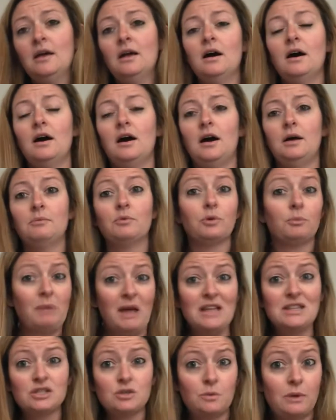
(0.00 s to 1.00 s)
or
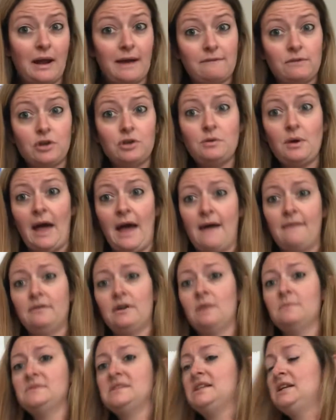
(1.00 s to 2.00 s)
pencil, whatever you have,
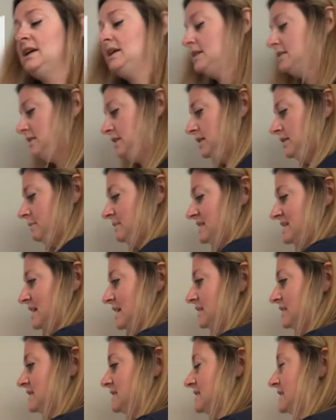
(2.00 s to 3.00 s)
comes in handy. Let me take
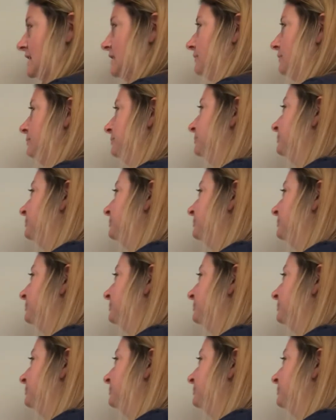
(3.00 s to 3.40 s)
this down.